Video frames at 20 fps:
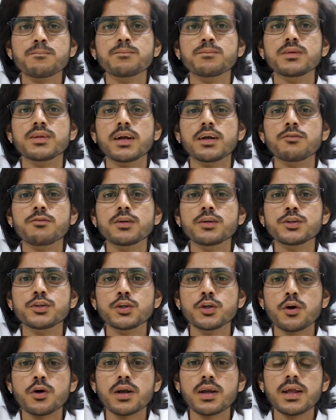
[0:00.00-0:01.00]
that will
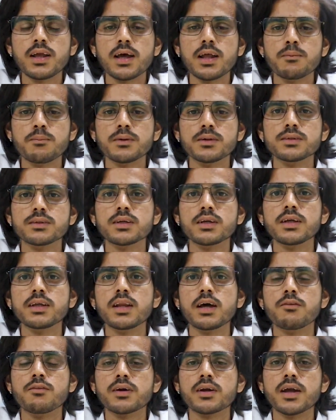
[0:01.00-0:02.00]
surely help us in
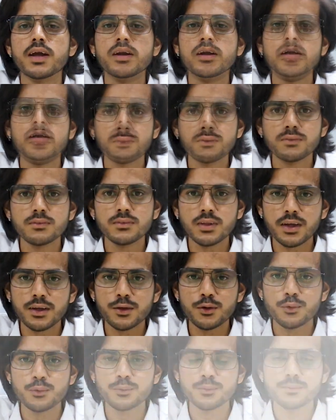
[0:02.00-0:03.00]
our career.
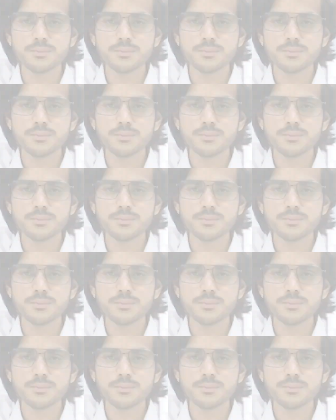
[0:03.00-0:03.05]
Thank you.